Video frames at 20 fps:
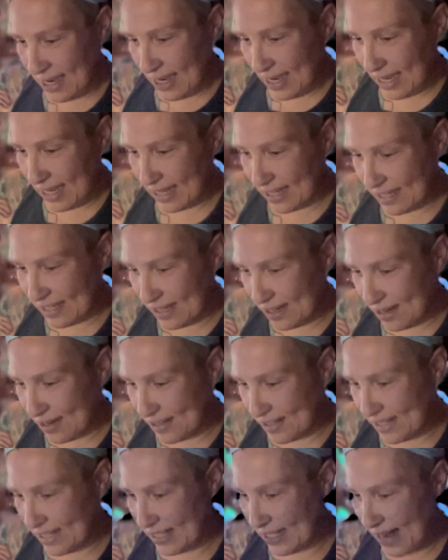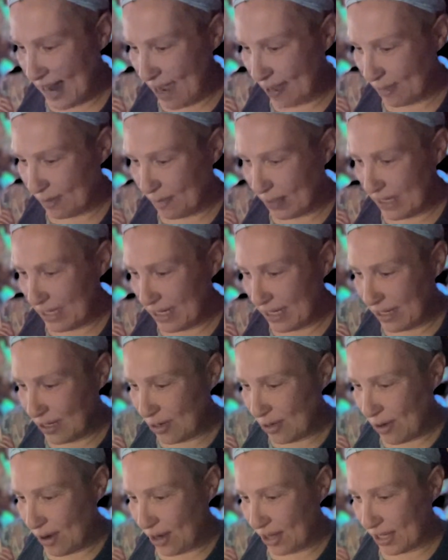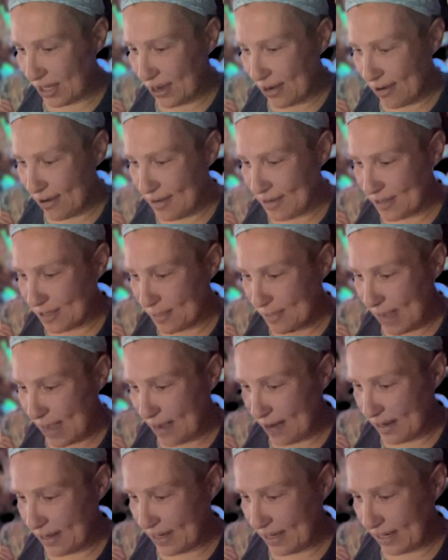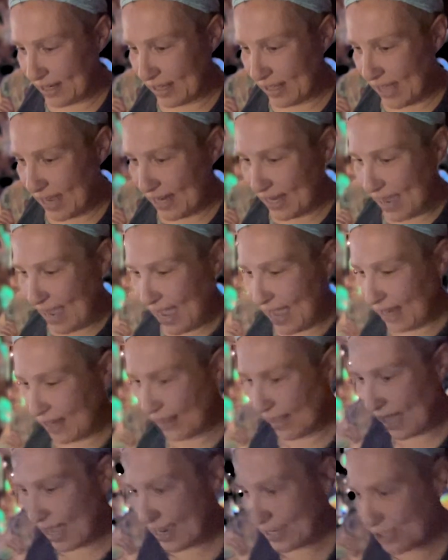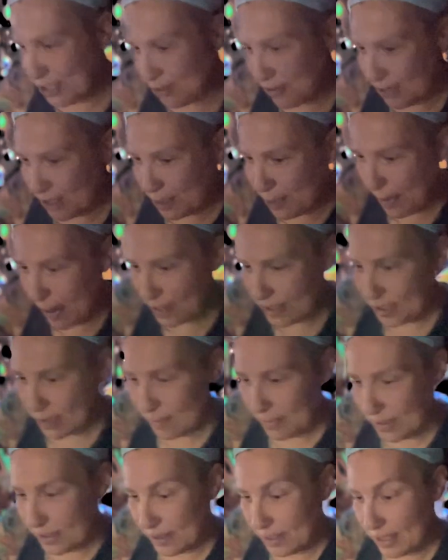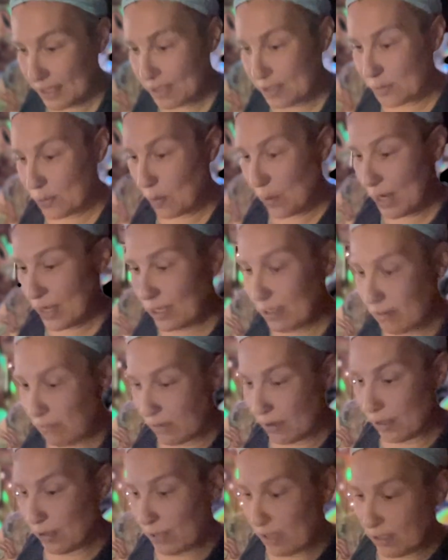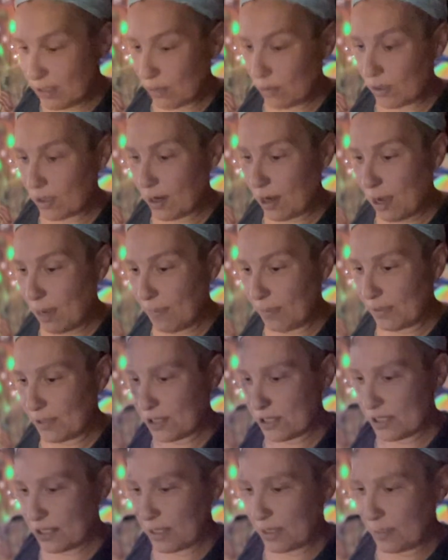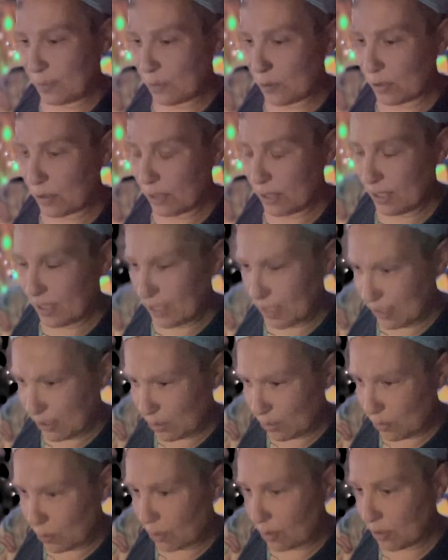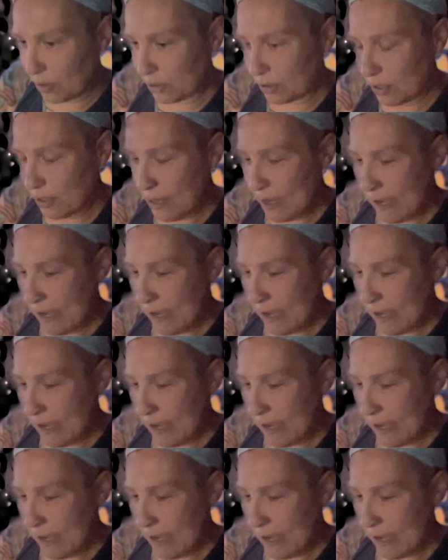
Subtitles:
It is in your 10th house, meaning you are curious about and inclined to analyze your responsibilities and what you need to accomplish anymore in the world.